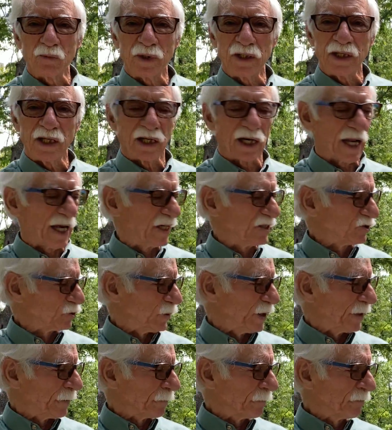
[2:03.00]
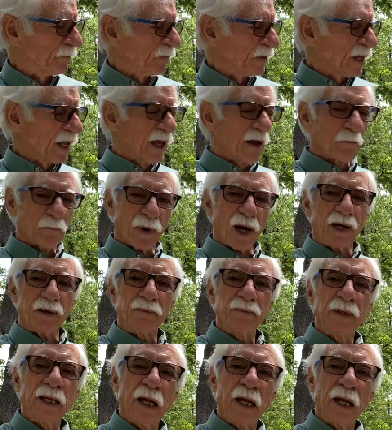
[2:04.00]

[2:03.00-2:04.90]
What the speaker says: we did last week. But